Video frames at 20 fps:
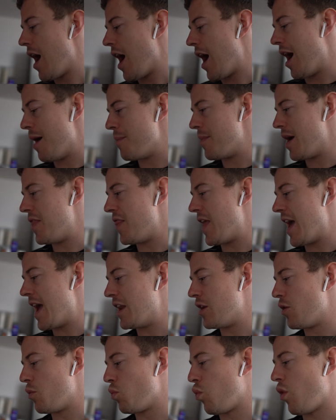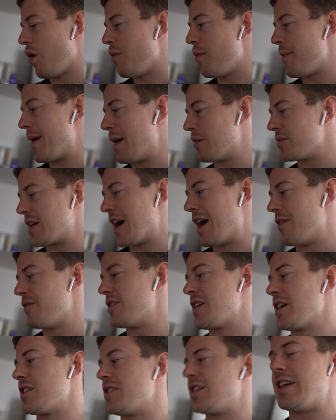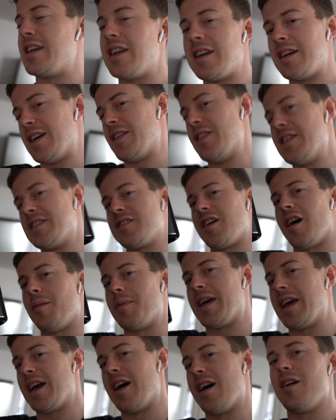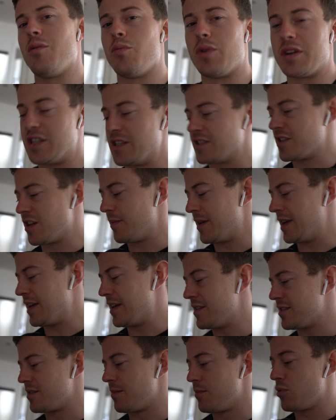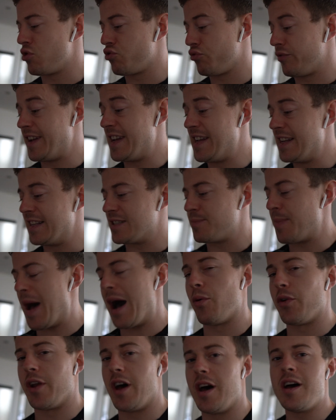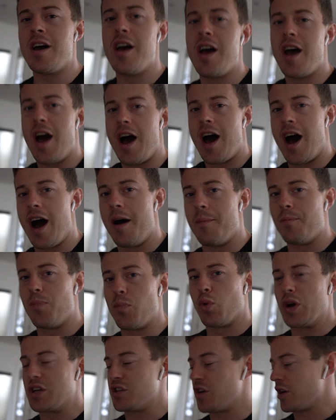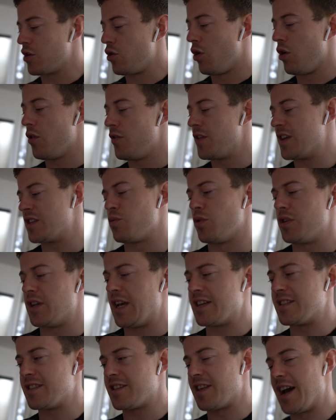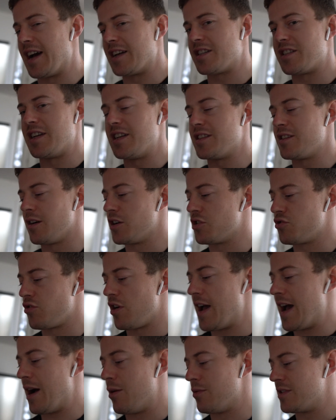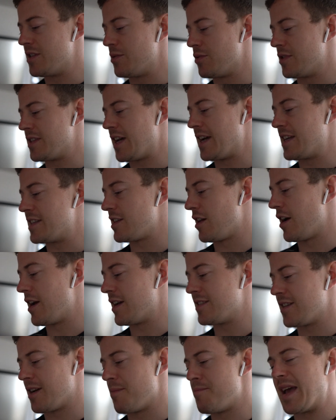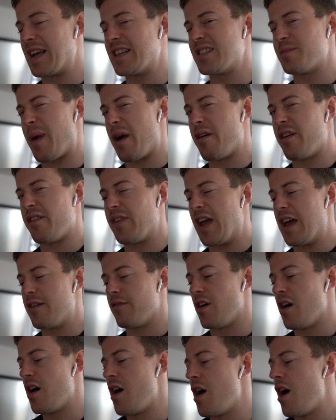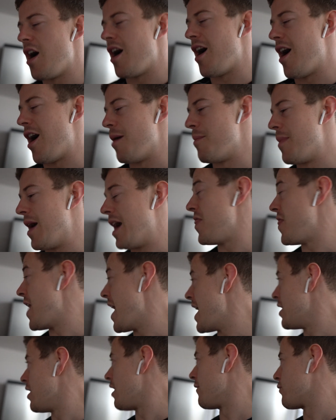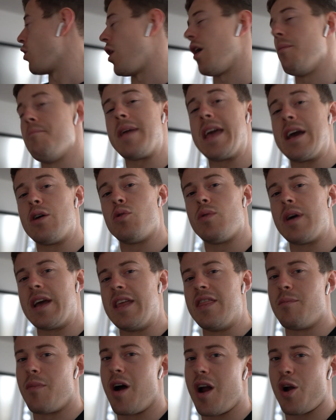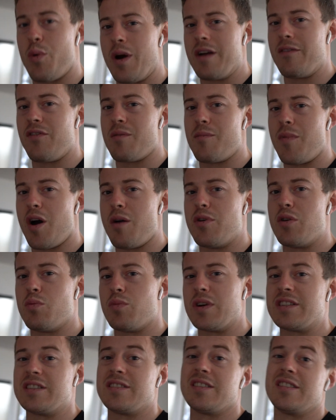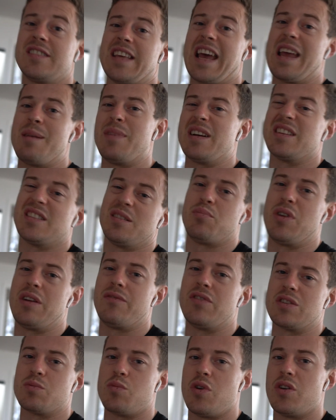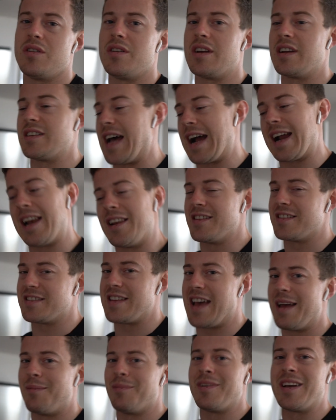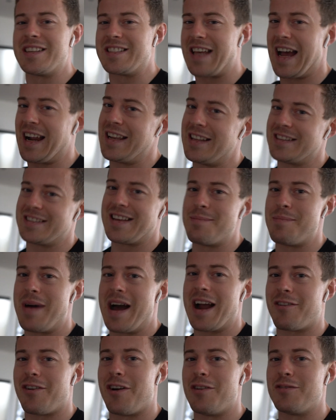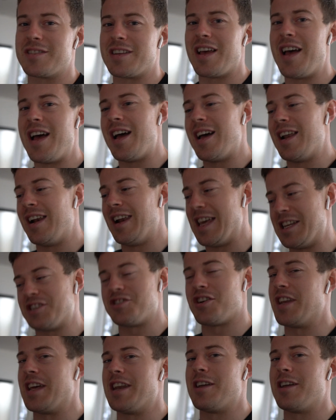And then what I'm about to have is actually in this tub here, which is gonna be some greens powder, which I got this one yesterday actually, so I'm gonna try it out and see what it tastes like. It's like a mixed berry flavour. And then I've got a meal in the microwave at the moment, which is the same as the previous one. Exactly the same macros, literally